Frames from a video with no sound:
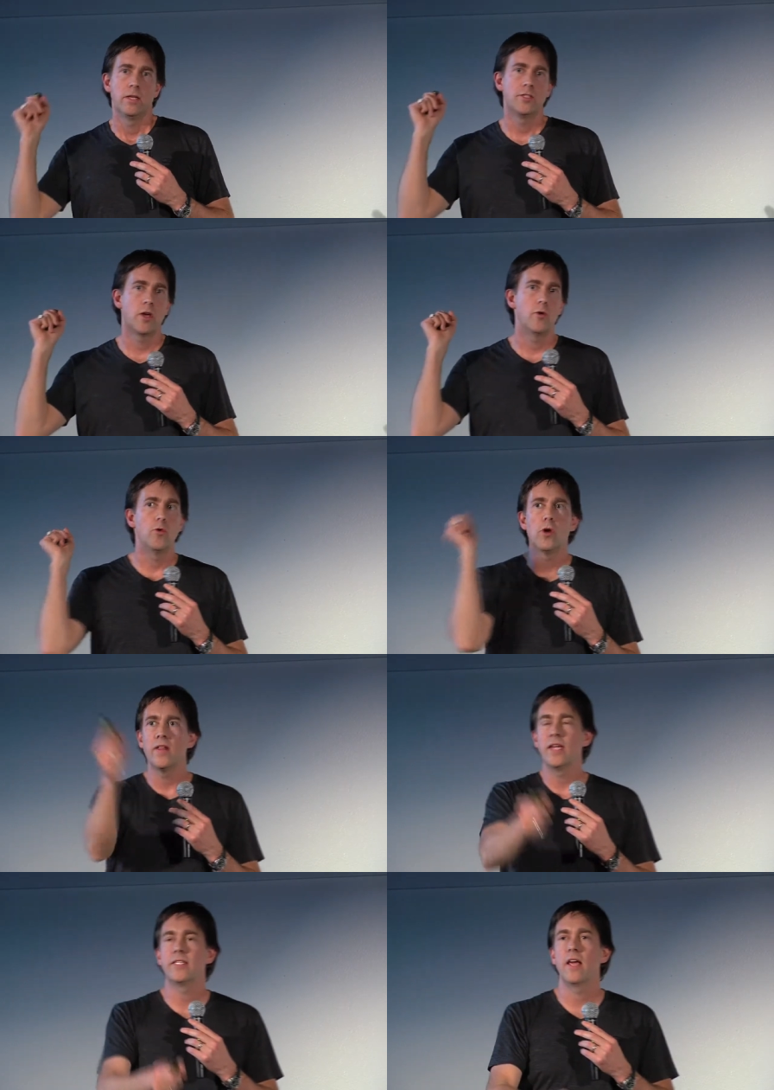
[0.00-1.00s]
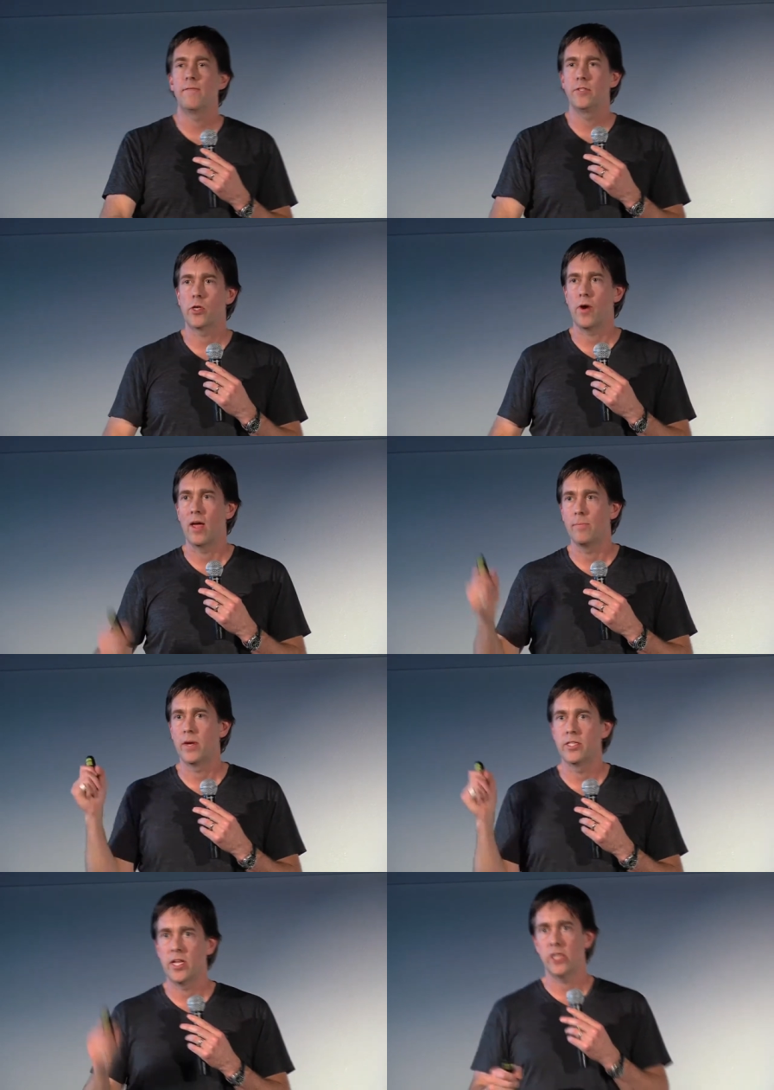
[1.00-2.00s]
So all of that stuff is great, but
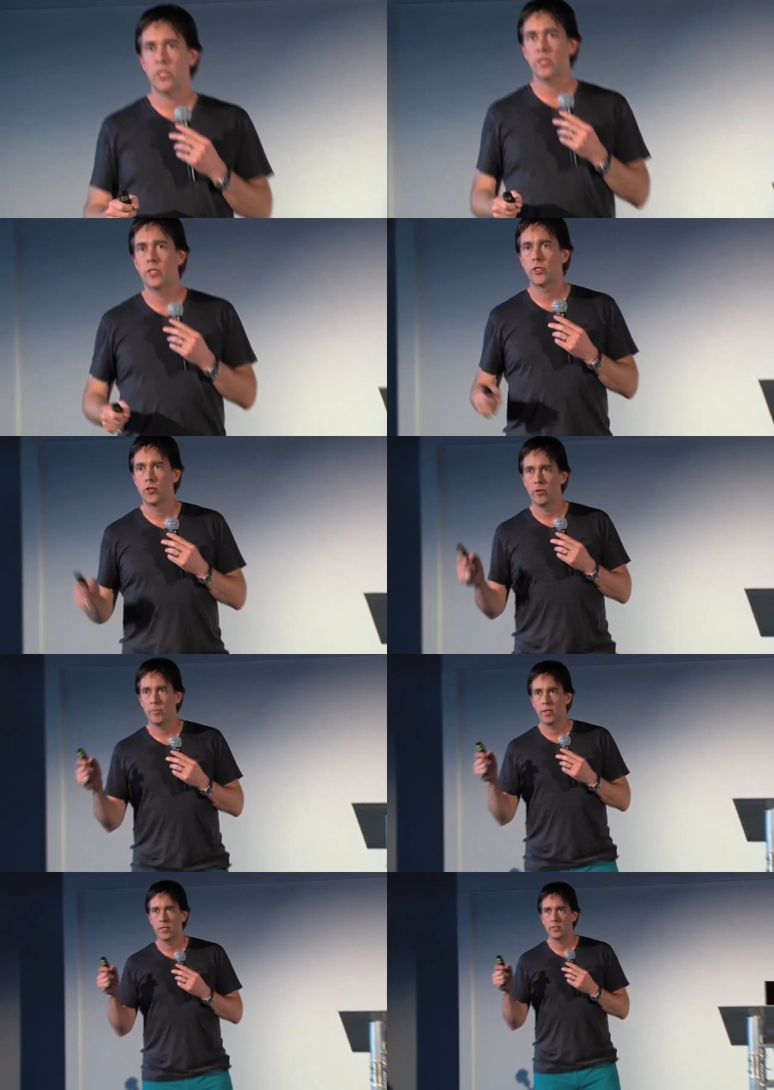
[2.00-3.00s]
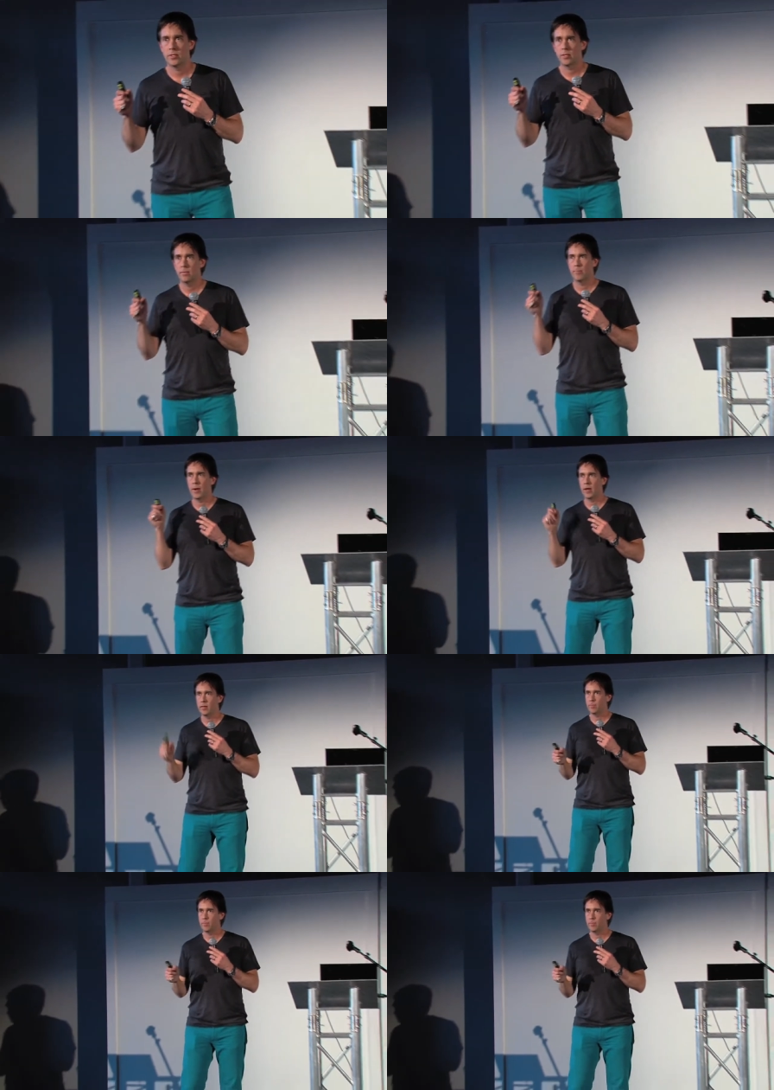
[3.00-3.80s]
it's actually determined by